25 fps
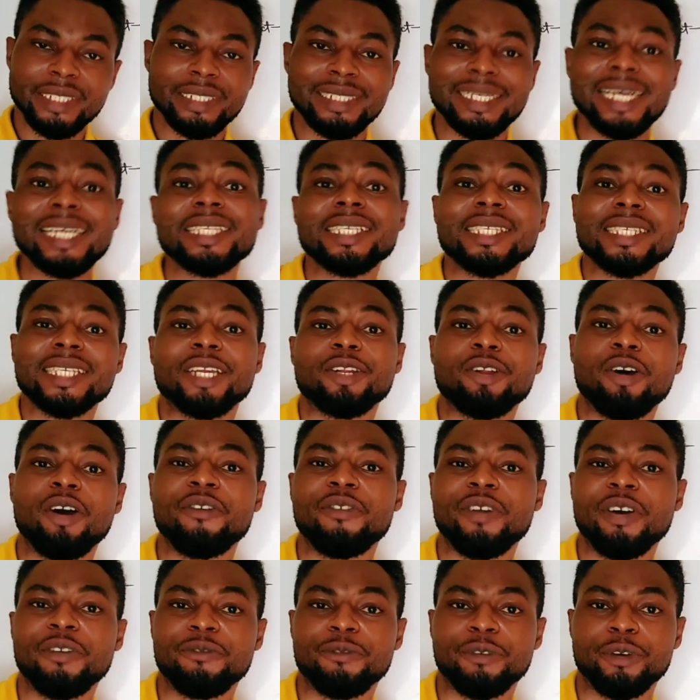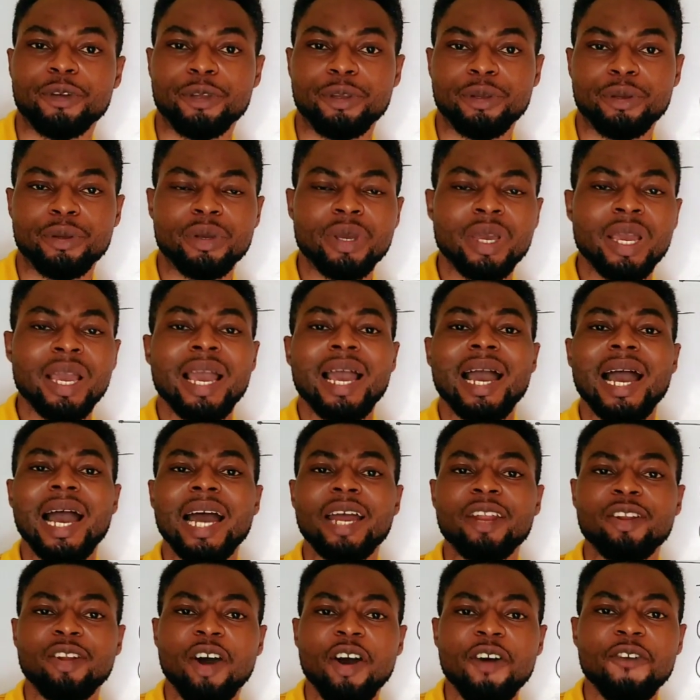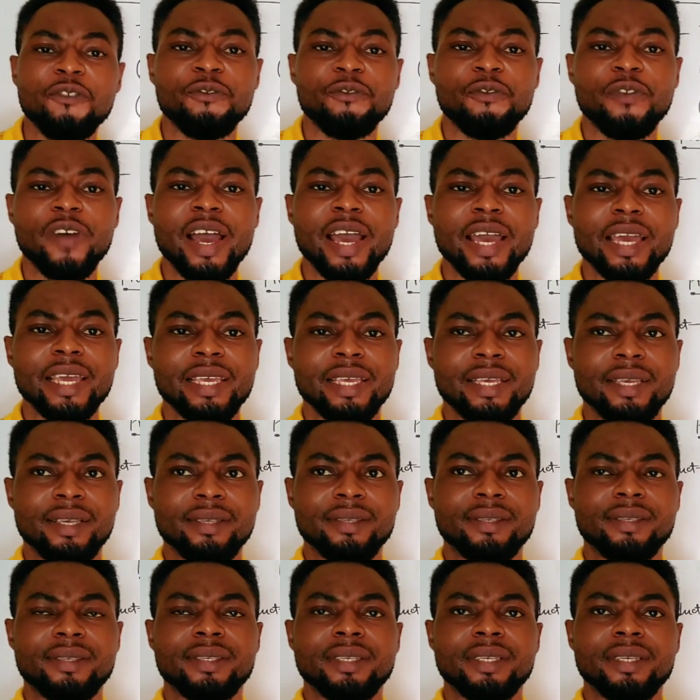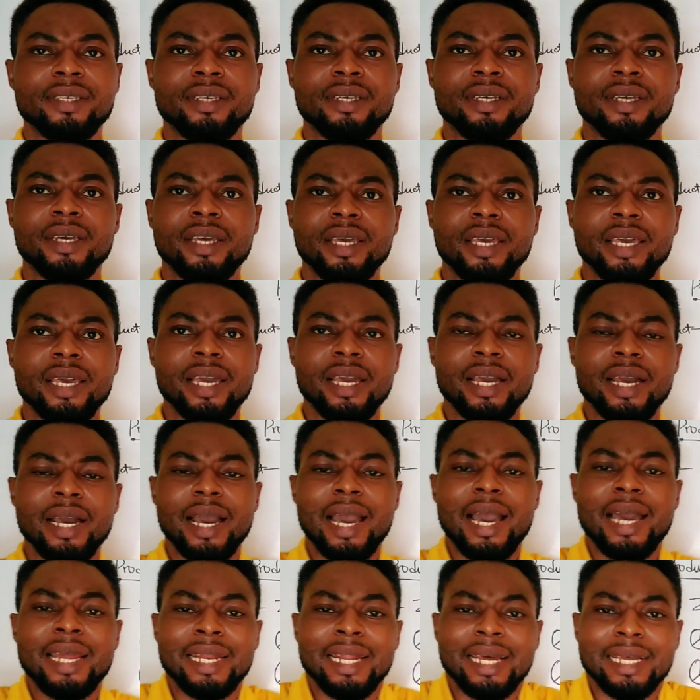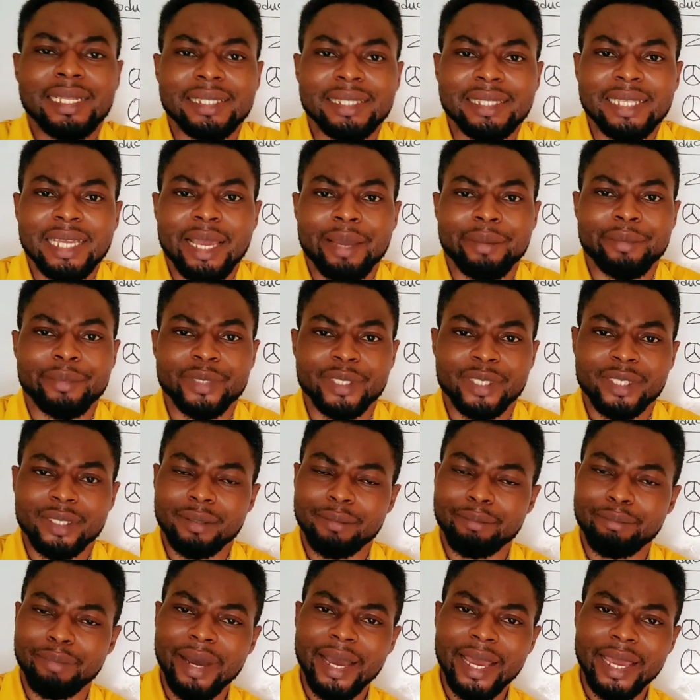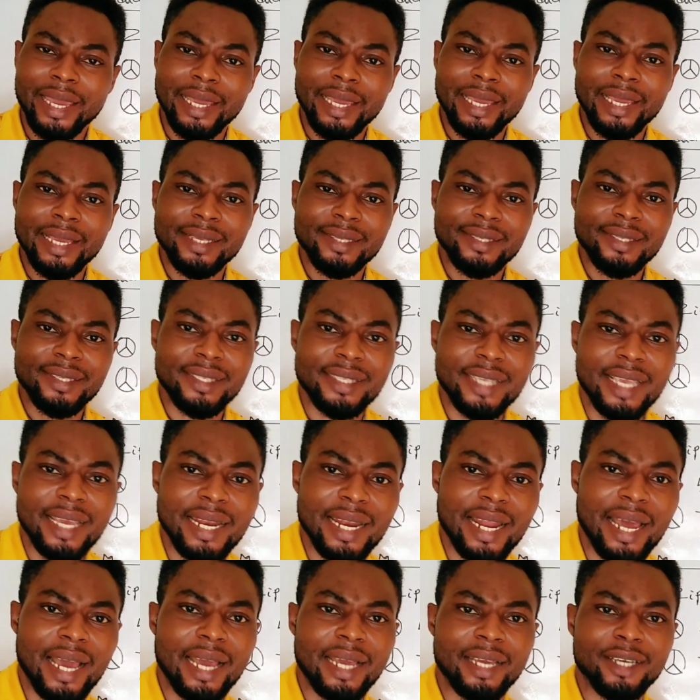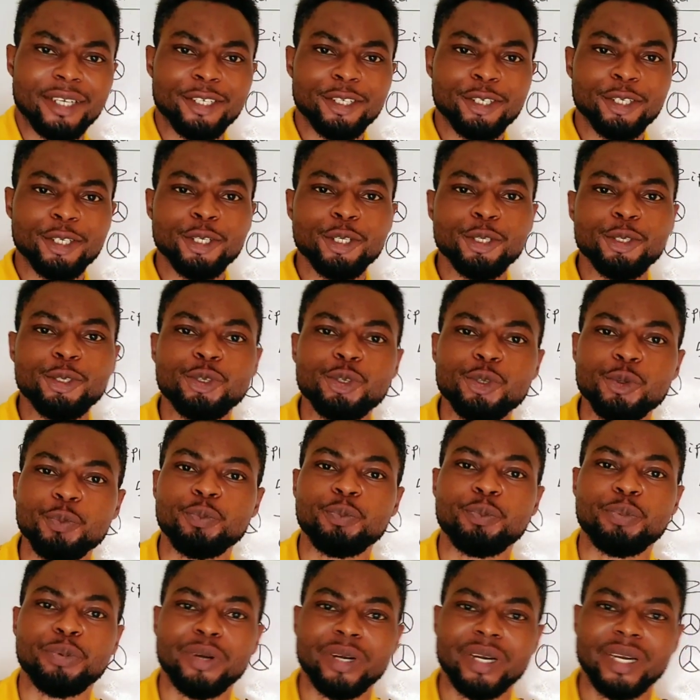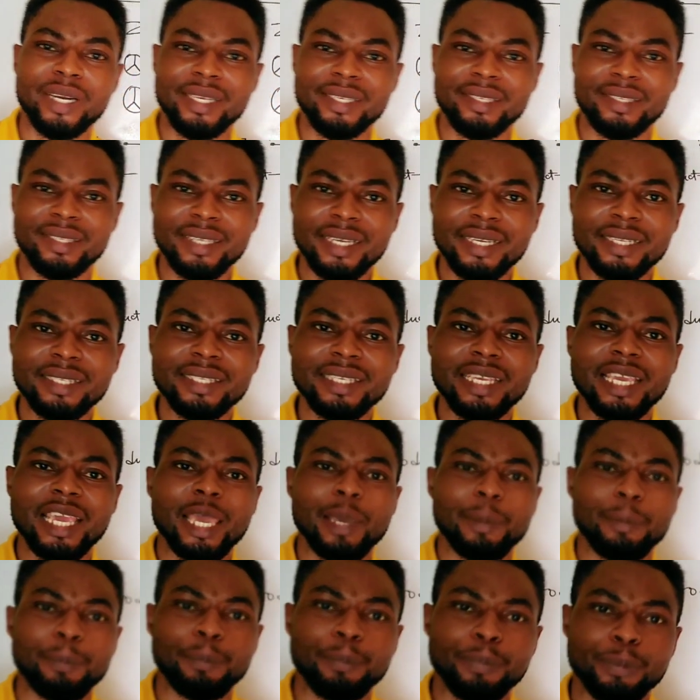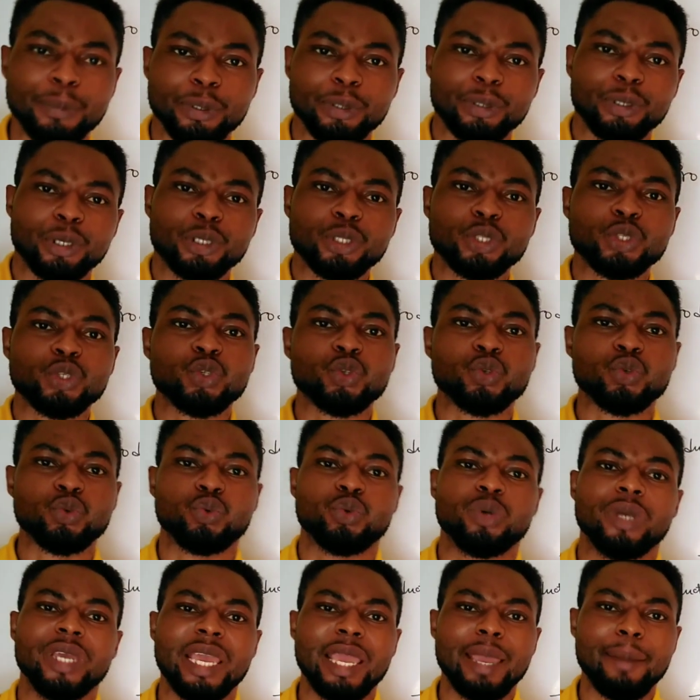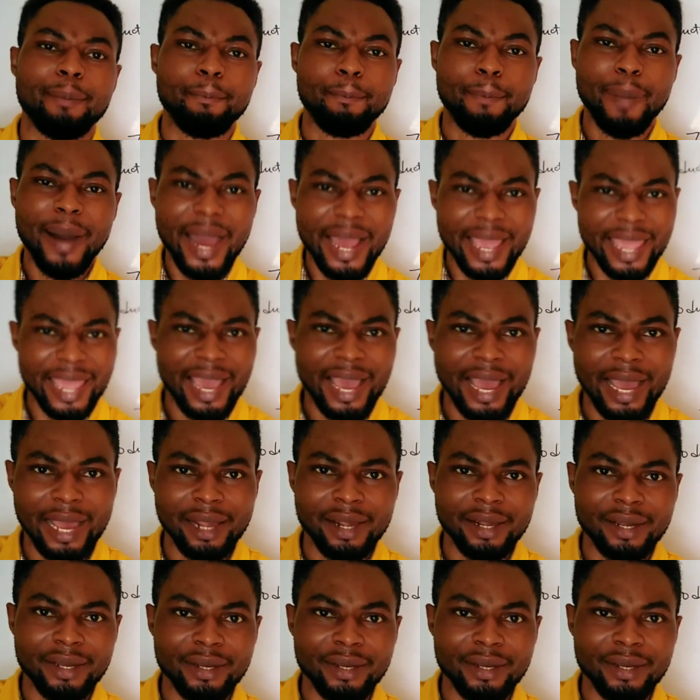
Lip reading: That is an offer for you. An offer is an attempt by a seller to present a product to a buyer